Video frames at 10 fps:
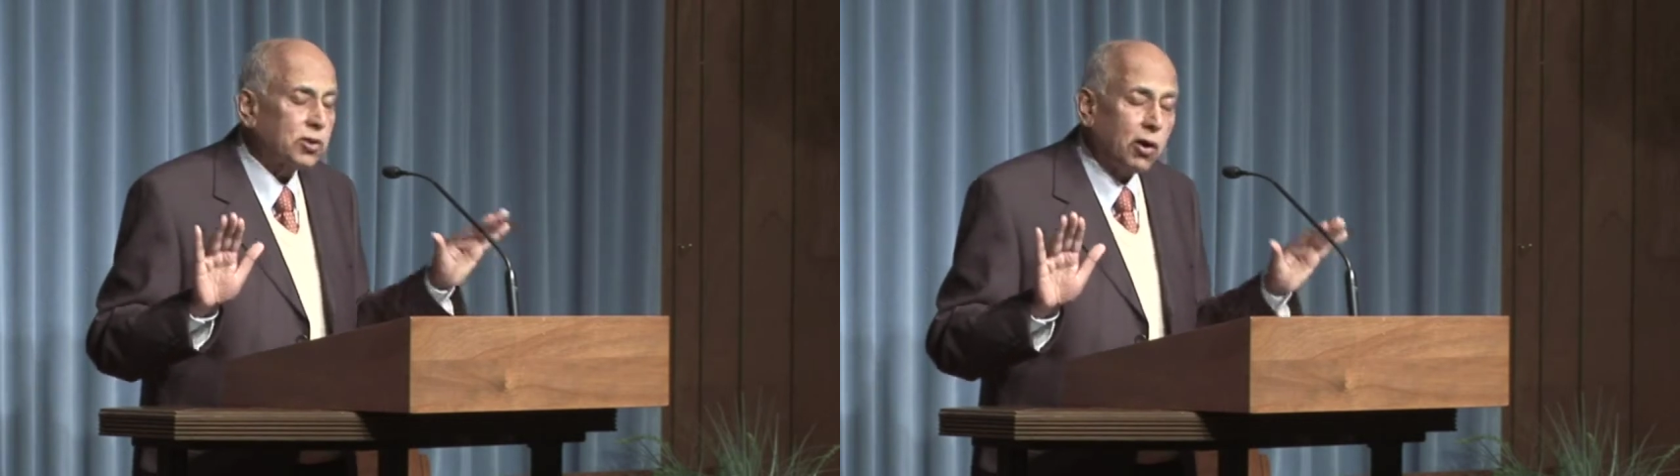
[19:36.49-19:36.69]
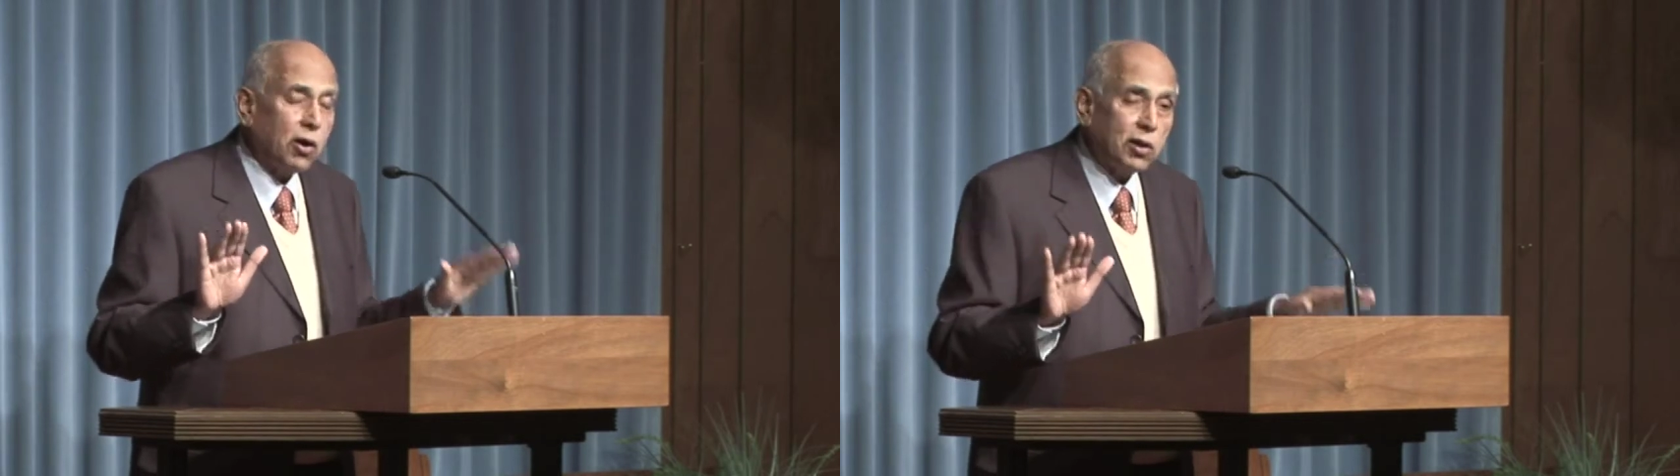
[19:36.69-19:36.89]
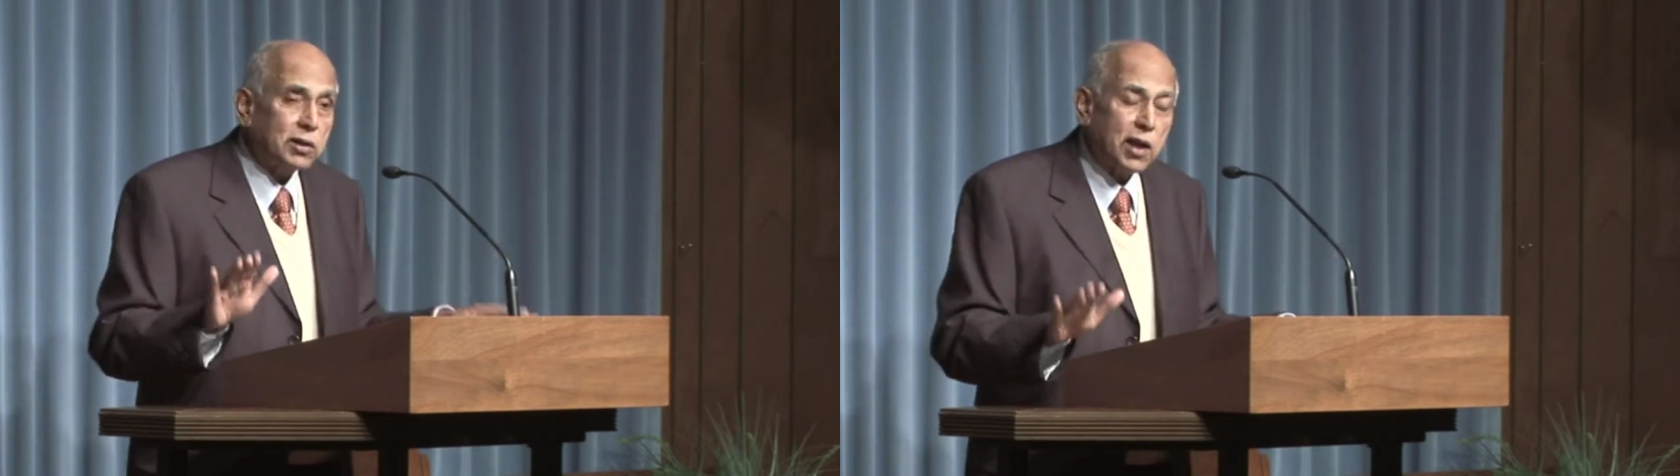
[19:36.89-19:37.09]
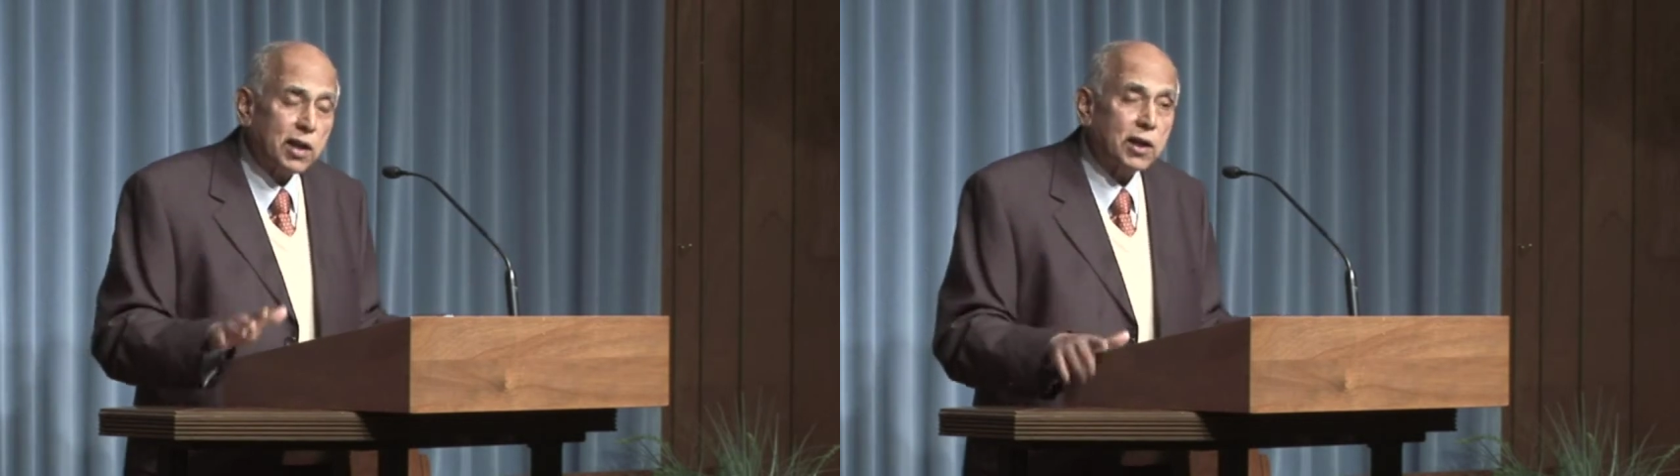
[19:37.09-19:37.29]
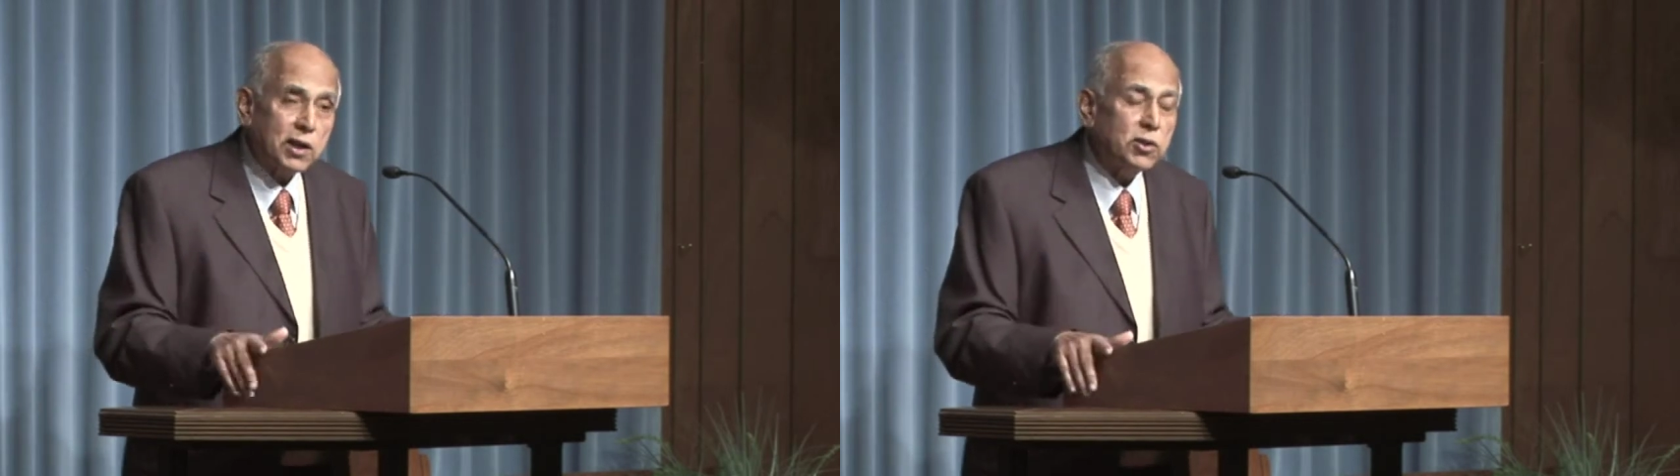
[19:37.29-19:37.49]
all
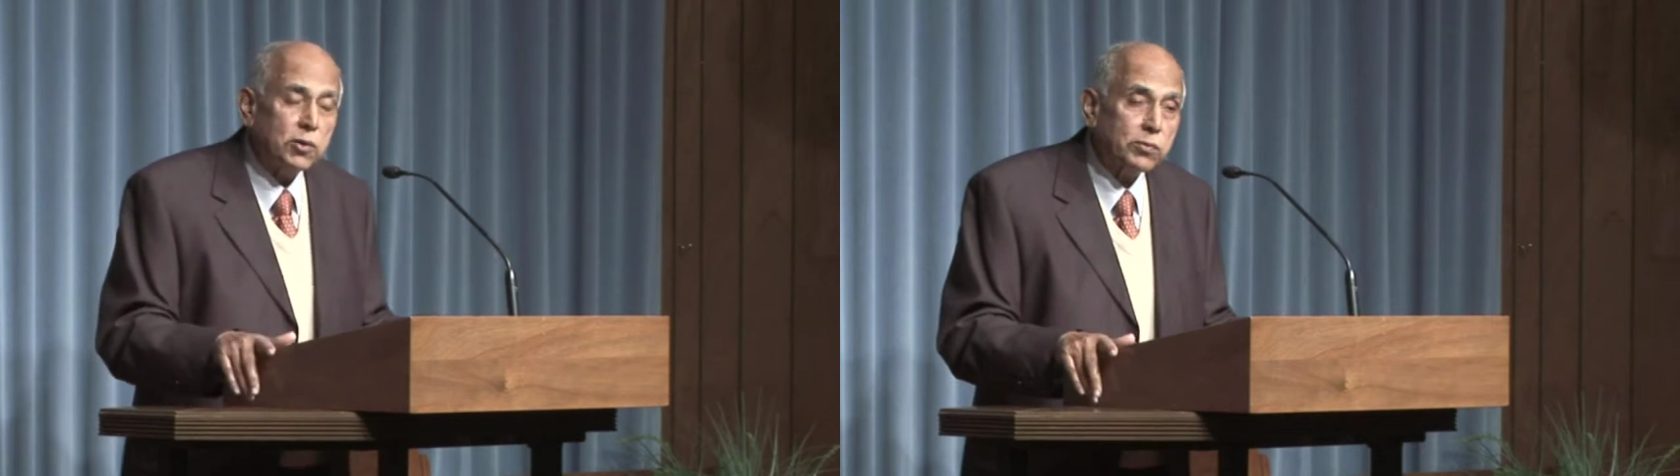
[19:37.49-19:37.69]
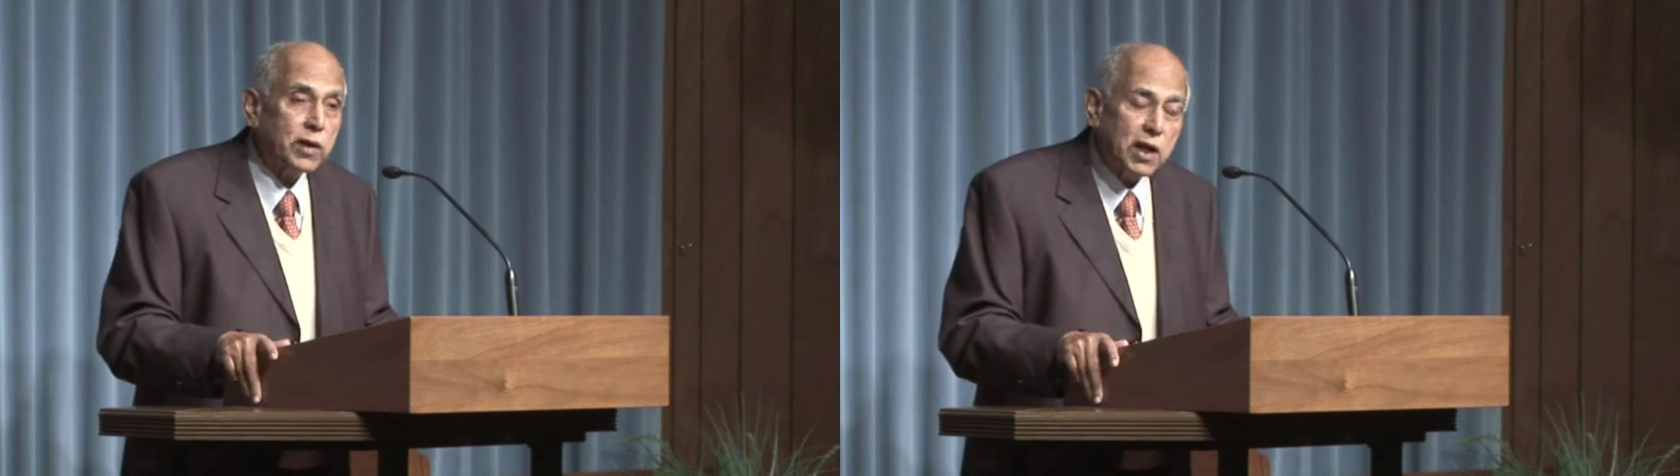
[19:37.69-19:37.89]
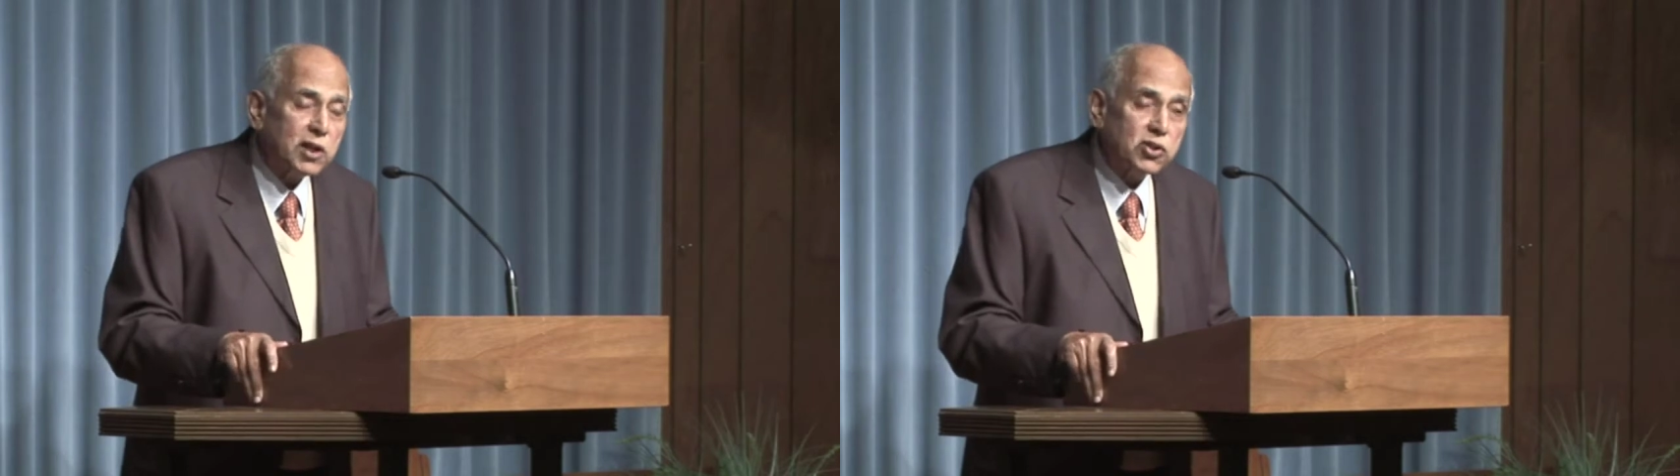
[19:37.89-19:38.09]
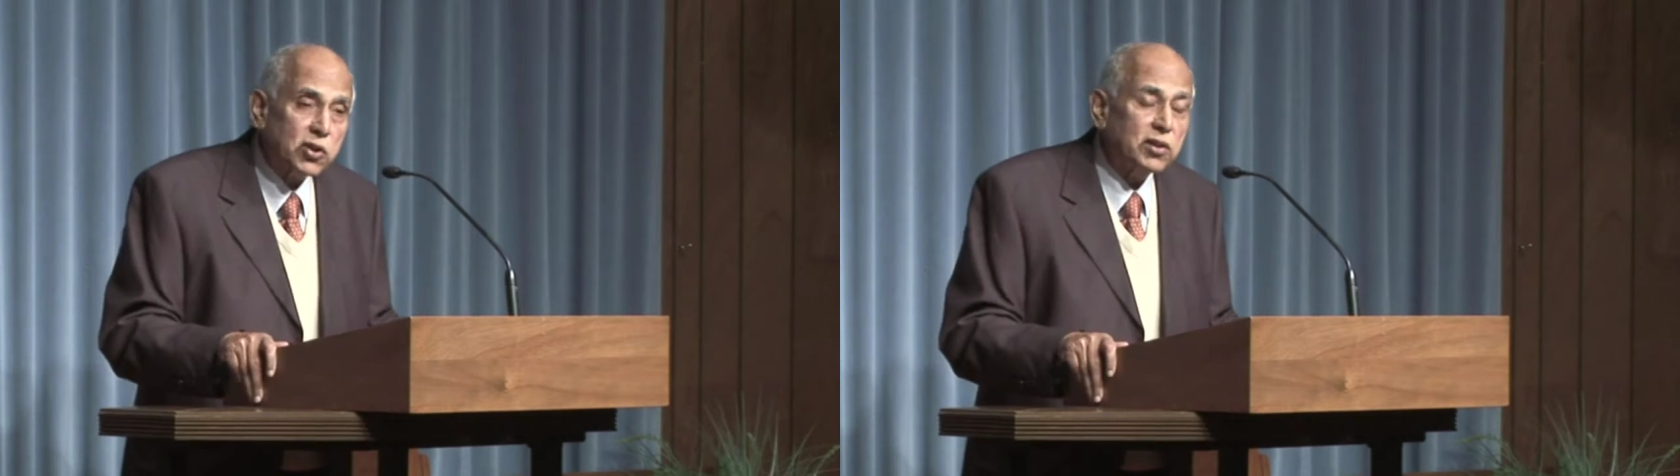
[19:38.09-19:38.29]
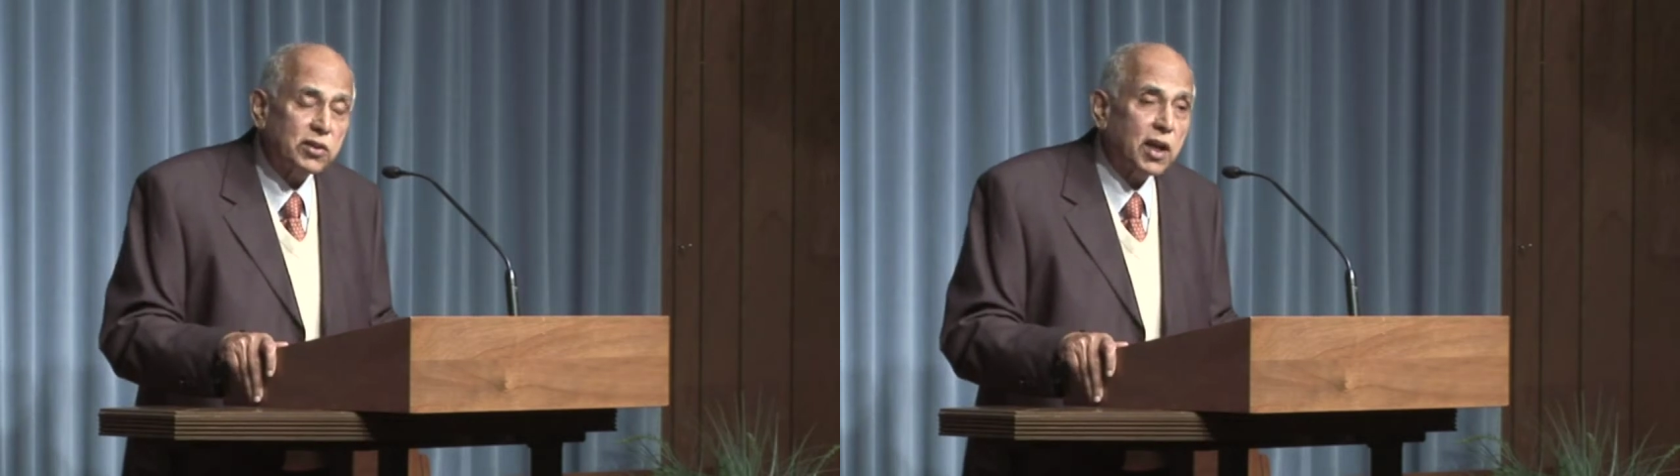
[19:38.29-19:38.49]
their education,